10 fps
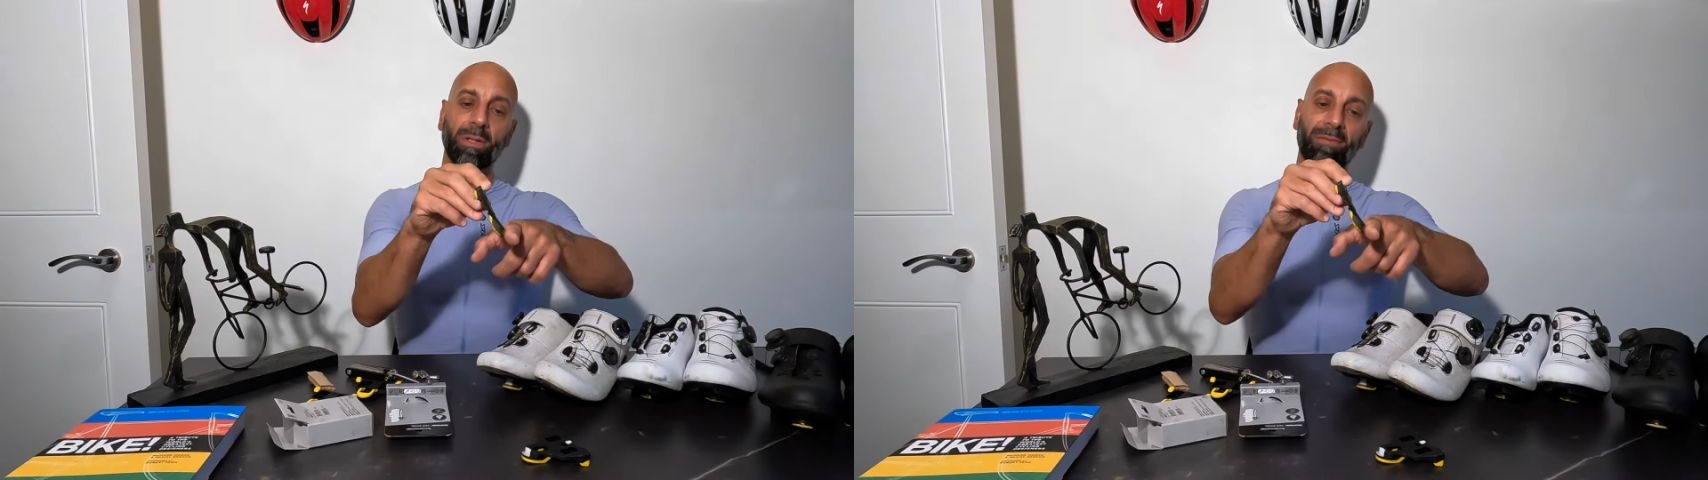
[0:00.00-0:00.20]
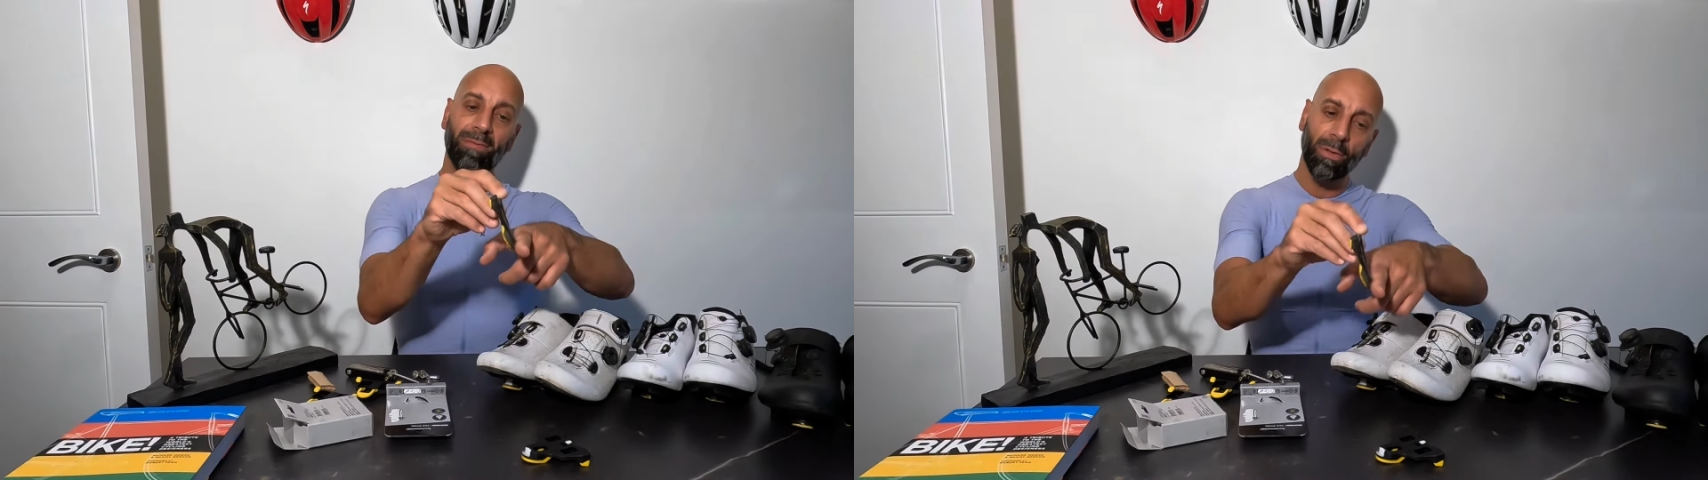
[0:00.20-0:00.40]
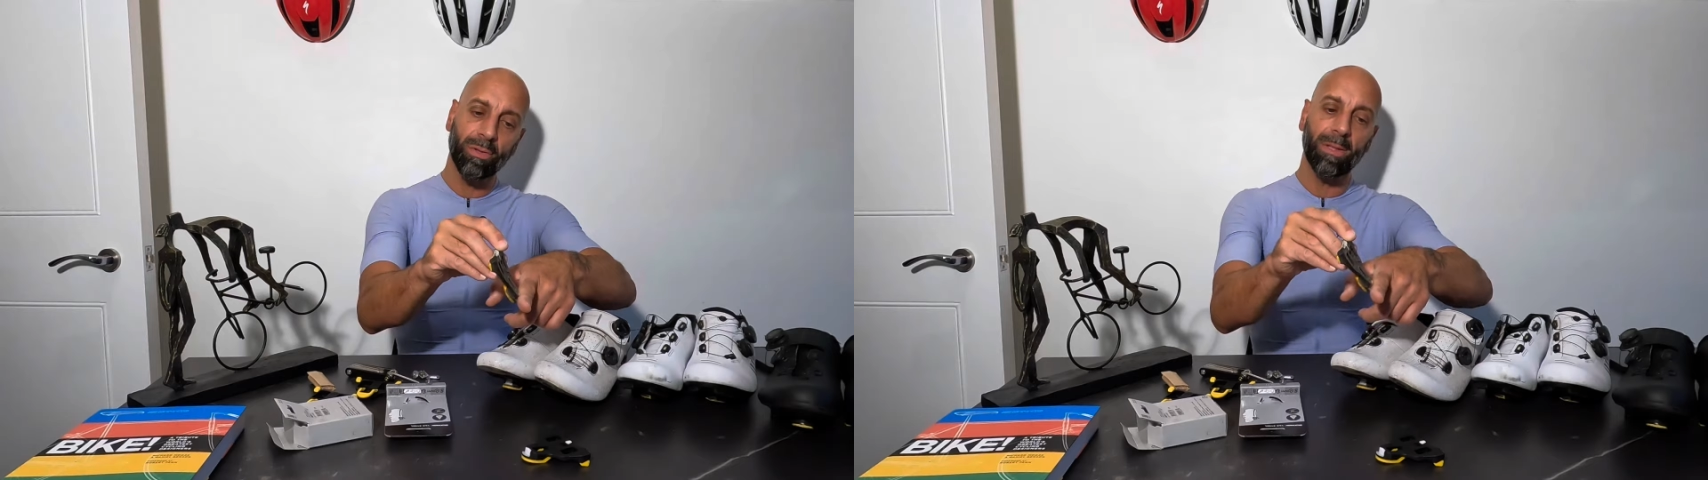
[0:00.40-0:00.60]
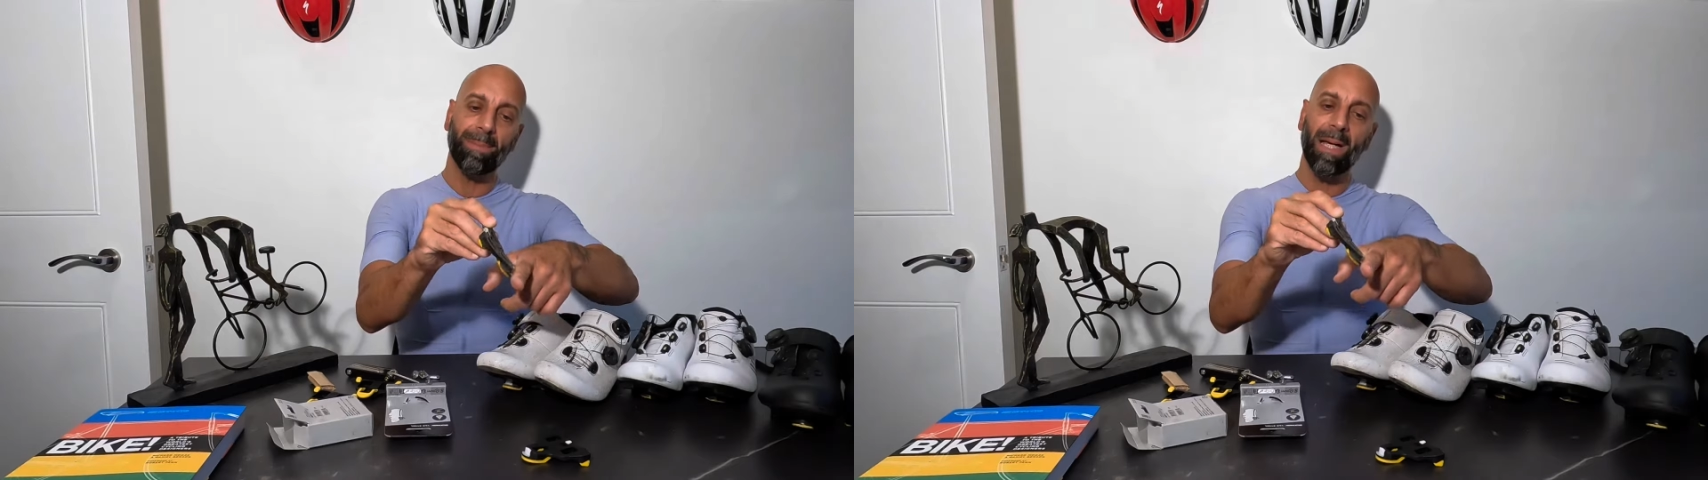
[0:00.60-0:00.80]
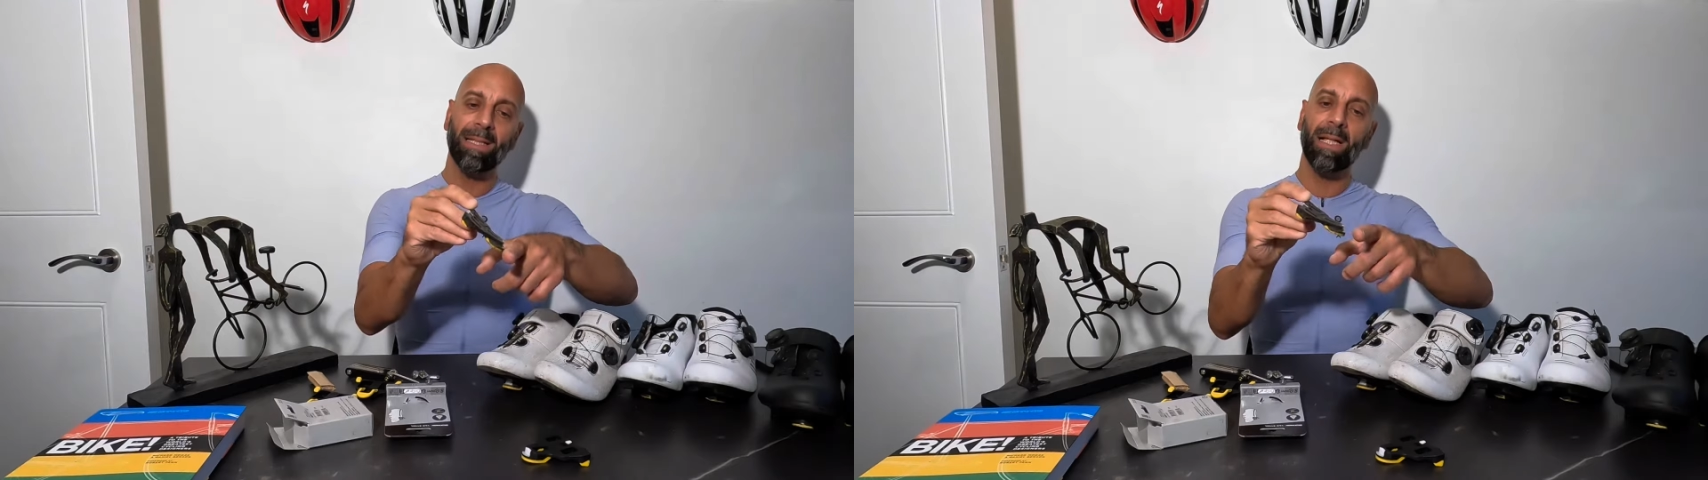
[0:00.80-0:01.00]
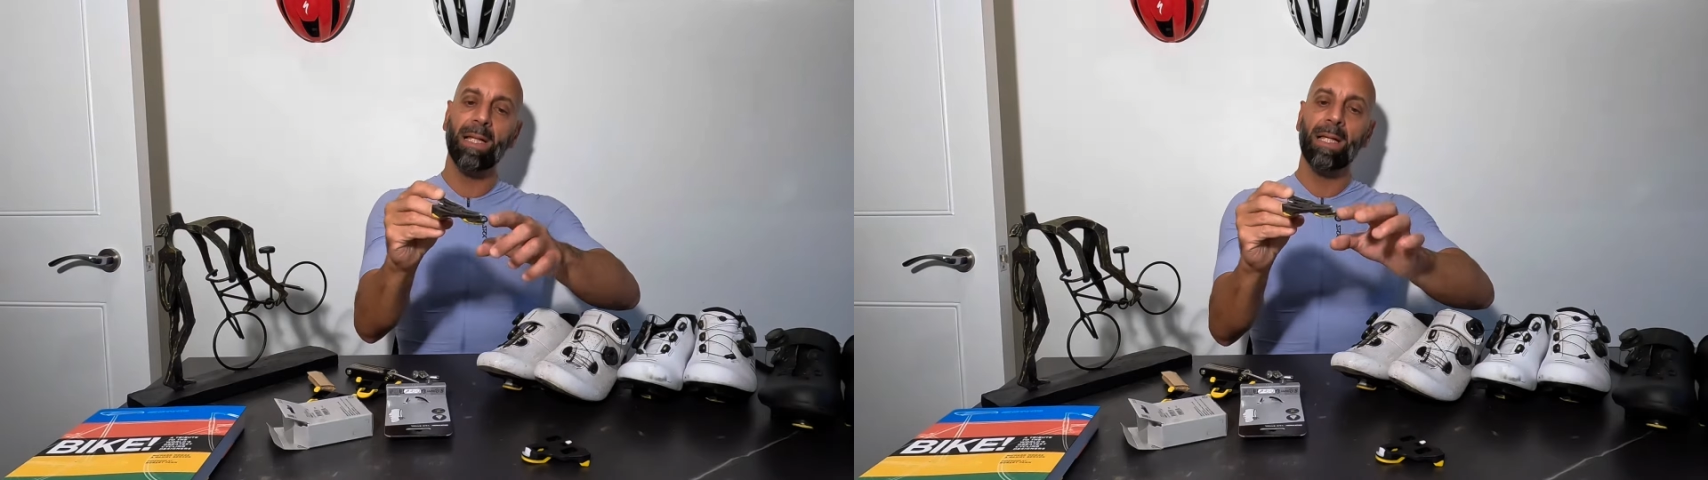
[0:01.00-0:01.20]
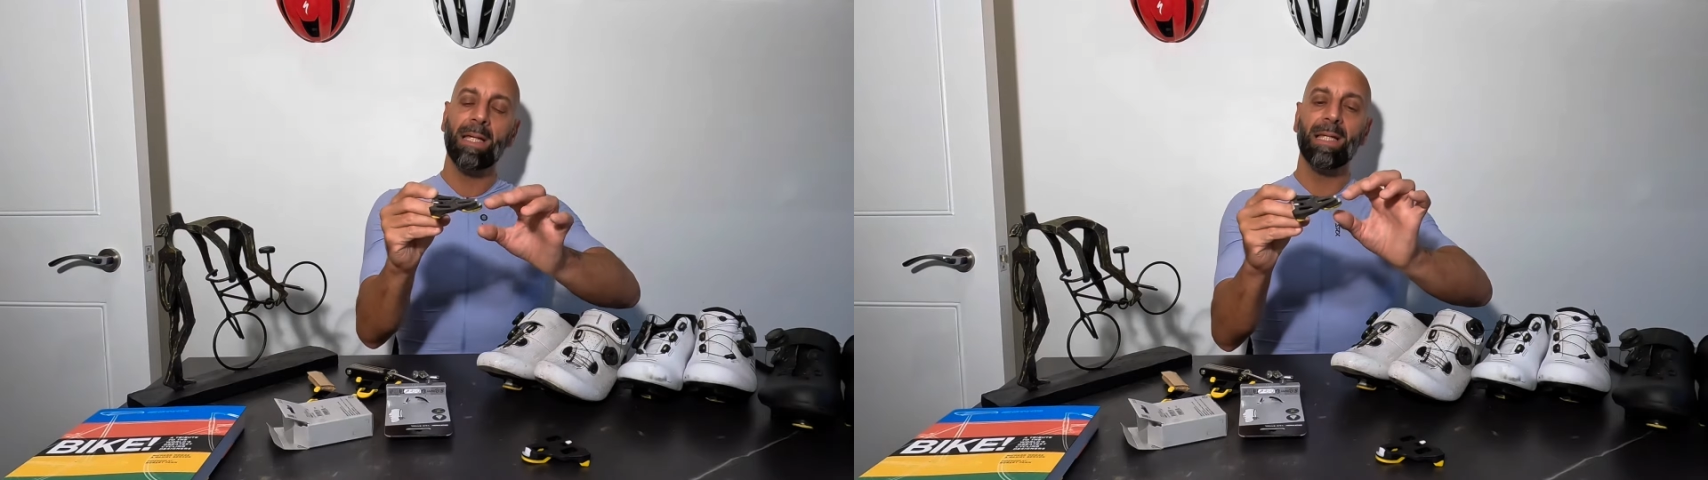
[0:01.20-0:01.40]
on the front of the pedal